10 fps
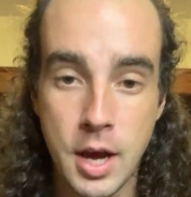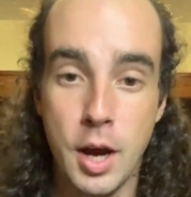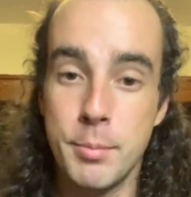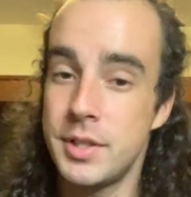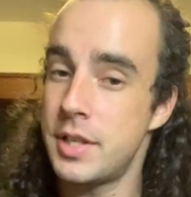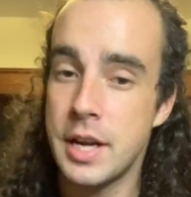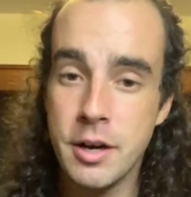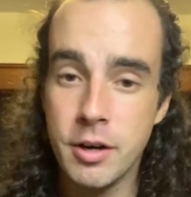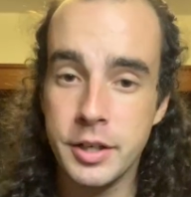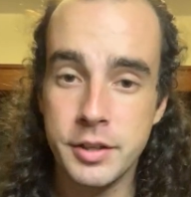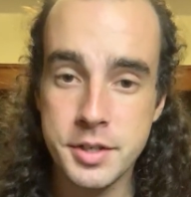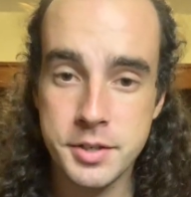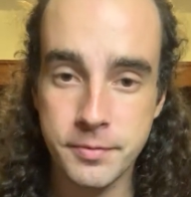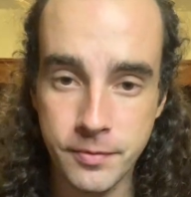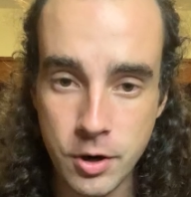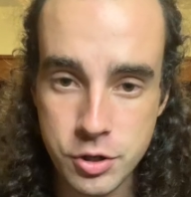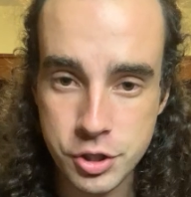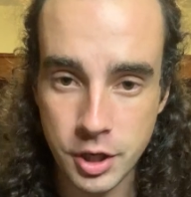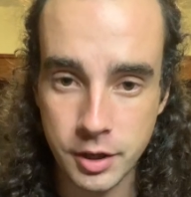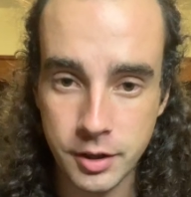a materialist
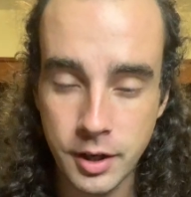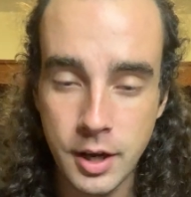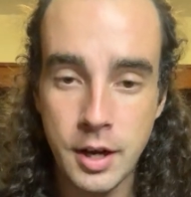version